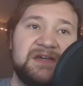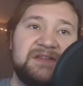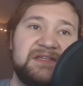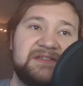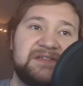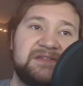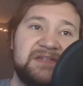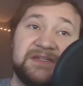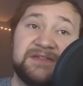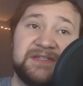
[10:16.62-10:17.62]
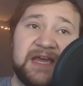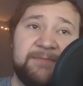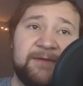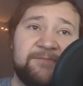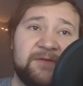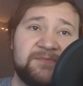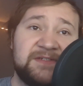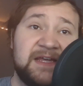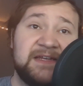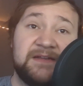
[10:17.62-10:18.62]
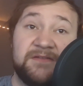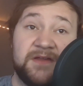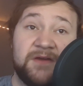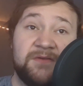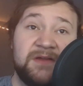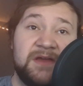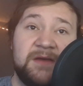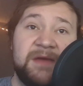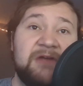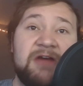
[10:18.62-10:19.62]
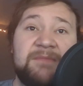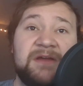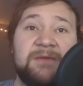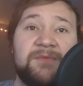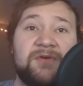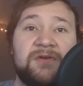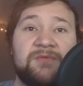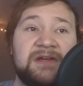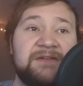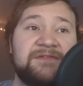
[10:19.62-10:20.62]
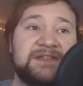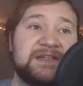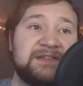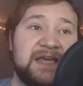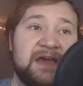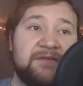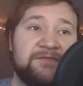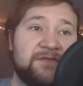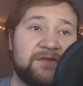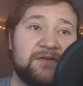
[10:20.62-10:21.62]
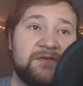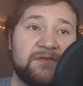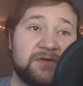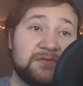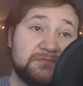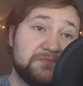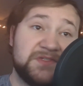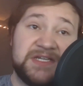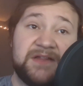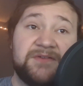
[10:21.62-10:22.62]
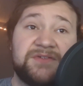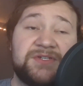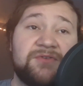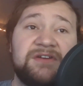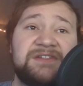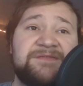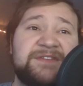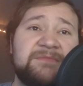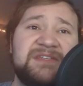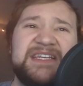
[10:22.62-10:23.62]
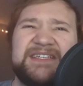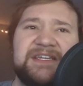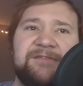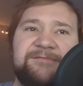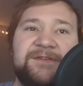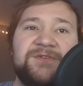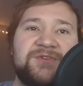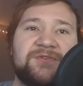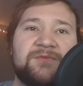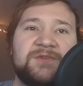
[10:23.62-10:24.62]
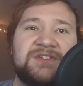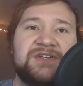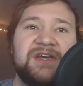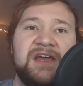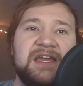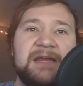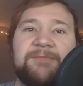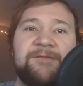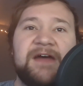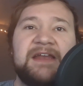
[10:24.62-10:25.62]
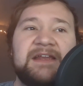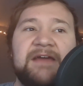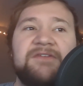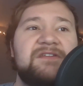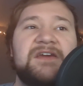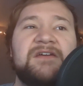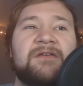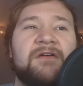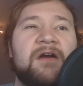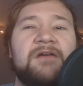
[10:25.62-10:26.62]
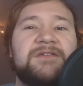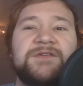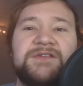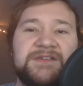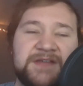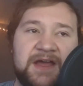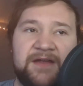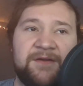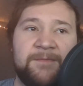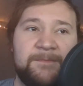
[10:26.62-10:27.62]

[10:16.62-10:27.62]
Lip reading: This didn't stop him from pretending, though, by grabbing a book when he visited town for her or telling her stories of some distant future in which he had provided everything her heart could desire.